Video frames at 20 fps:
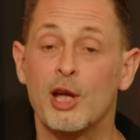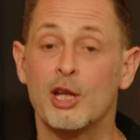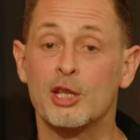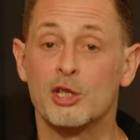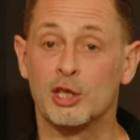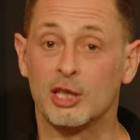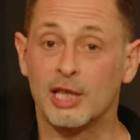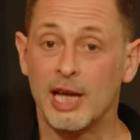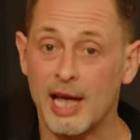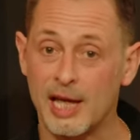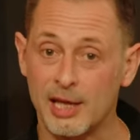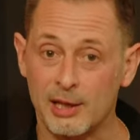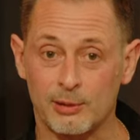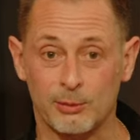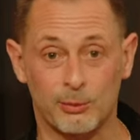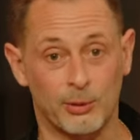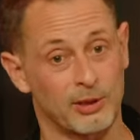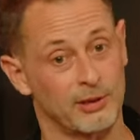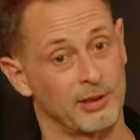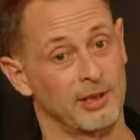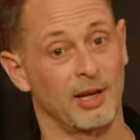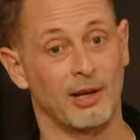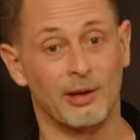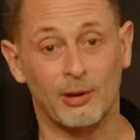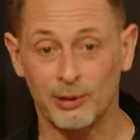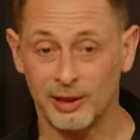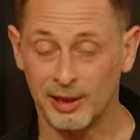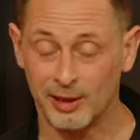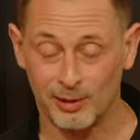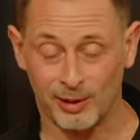together with the
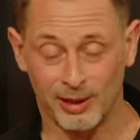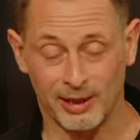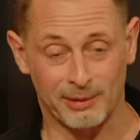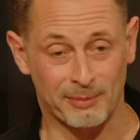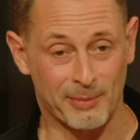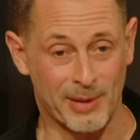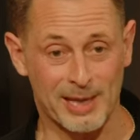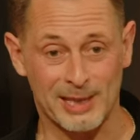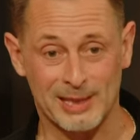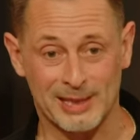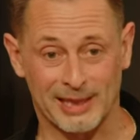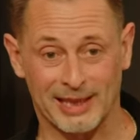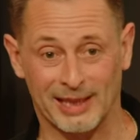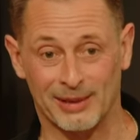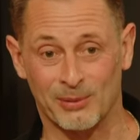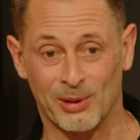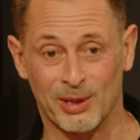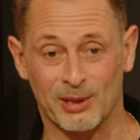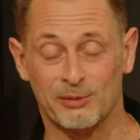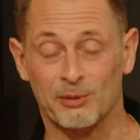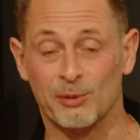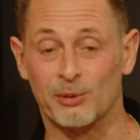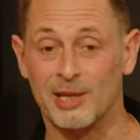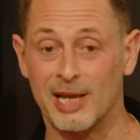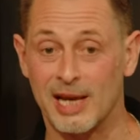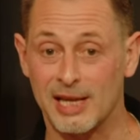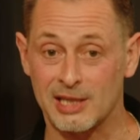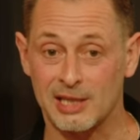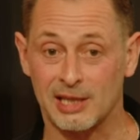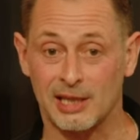equally amazing and wonderful
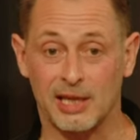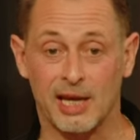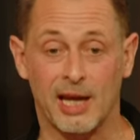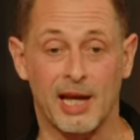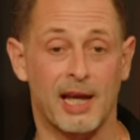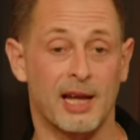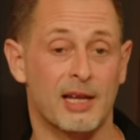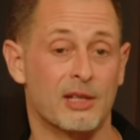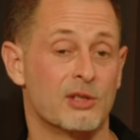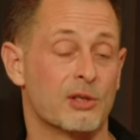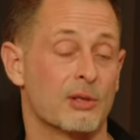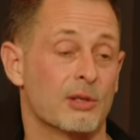Natalie Haynes,